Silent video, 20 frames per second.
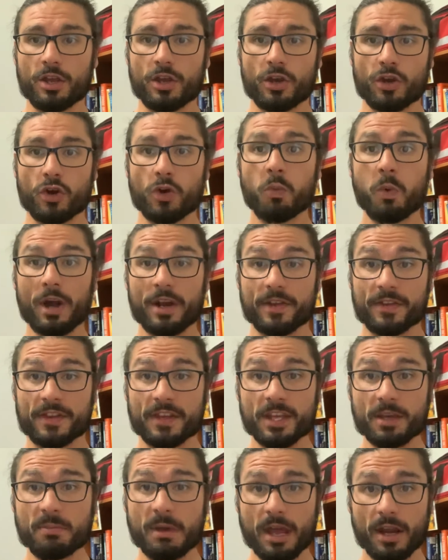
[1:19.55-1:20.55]
Good way to
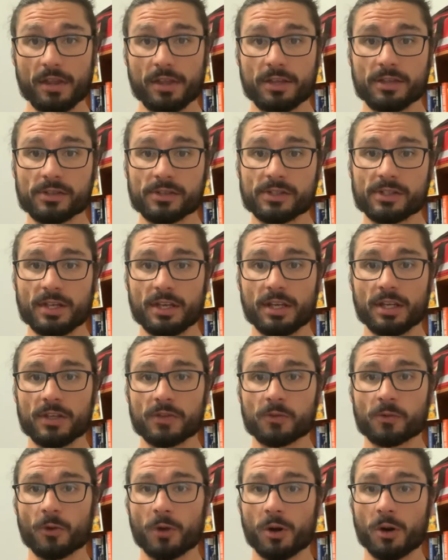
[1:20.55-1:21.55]
think about this is
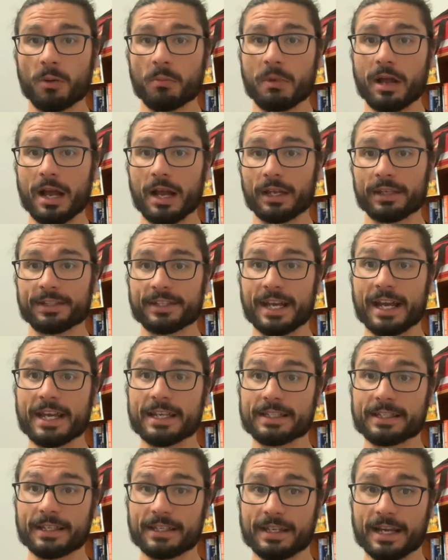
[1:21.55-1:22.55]
from a day
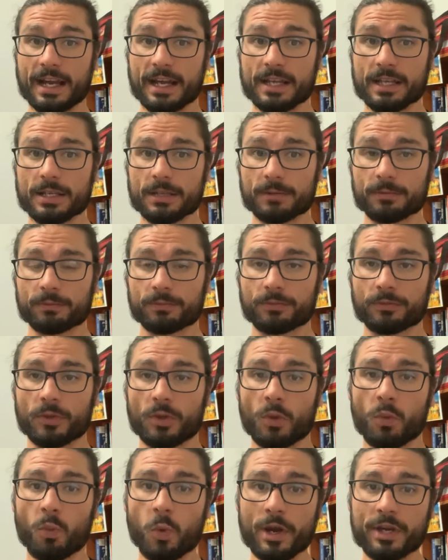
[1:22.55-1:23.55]
to day,
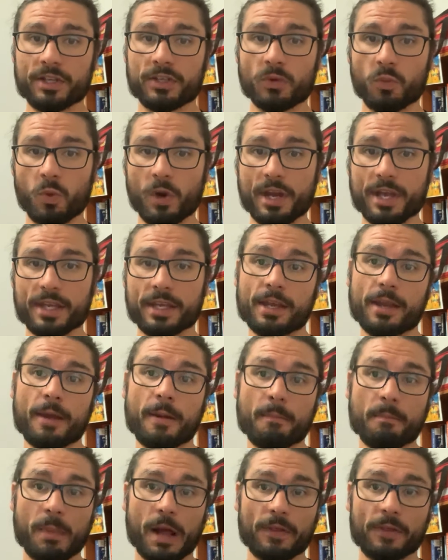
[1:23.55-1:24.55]
week to week,
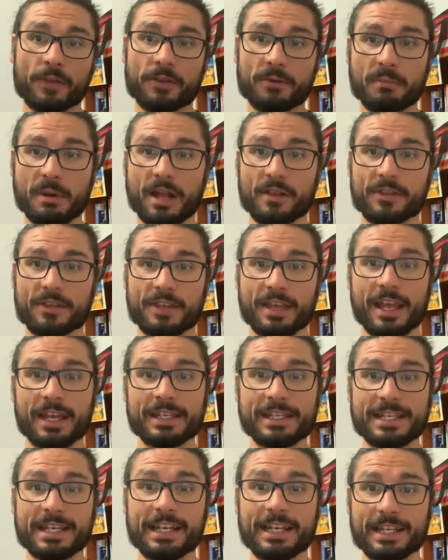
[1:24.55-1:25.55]
month to month,
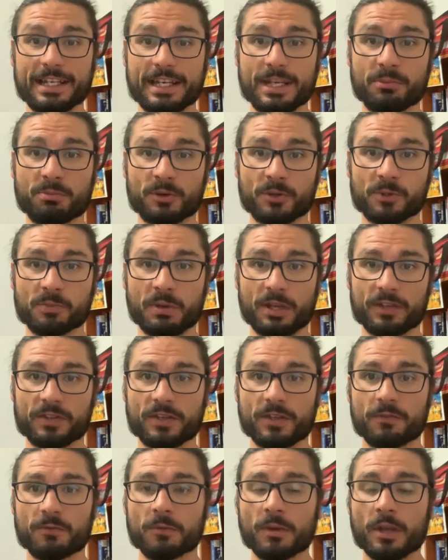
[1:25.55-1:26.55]
and year to year
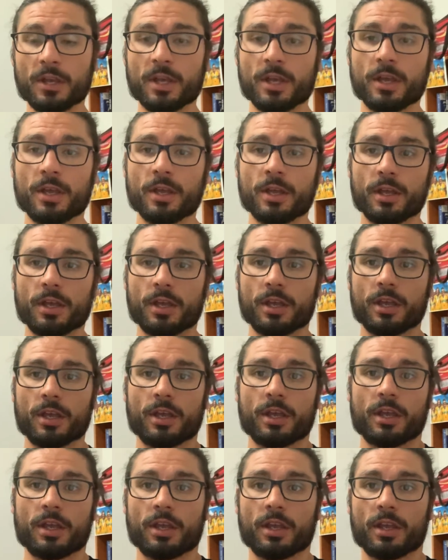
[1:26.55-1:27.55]
perspective.
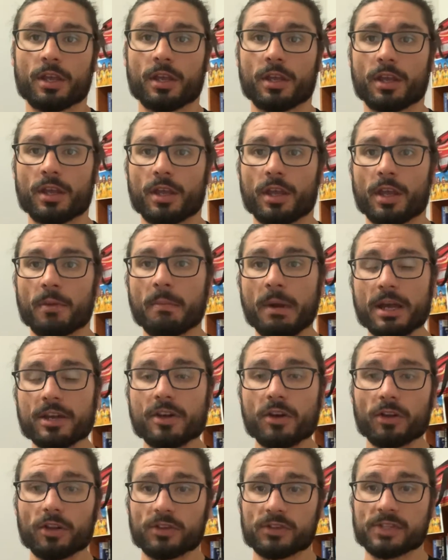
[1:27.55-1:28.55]
It may
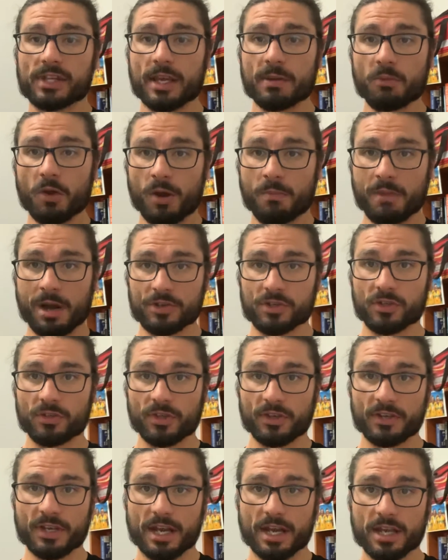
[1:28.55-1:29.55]
not seem like much on the
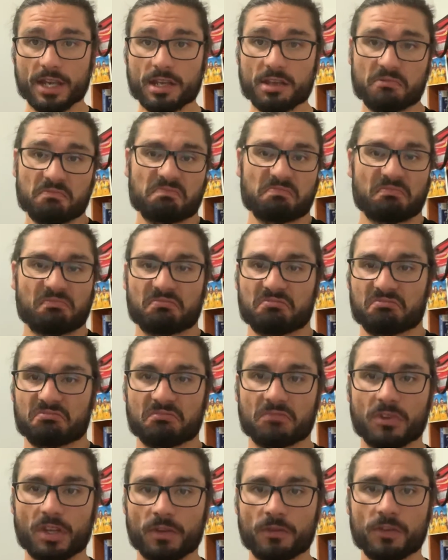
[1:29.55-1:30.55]
day
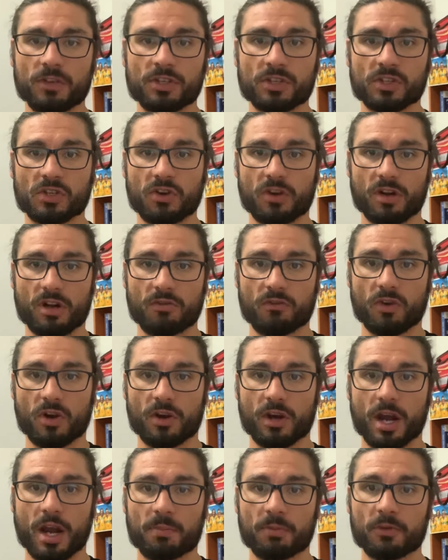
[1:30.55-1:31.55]
if you just kind of
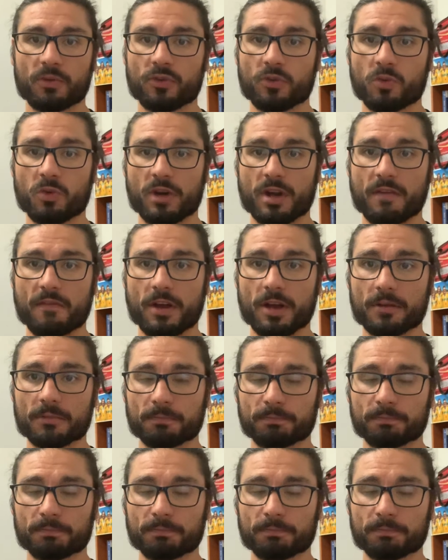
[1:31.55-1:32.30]
rock up and do whatever,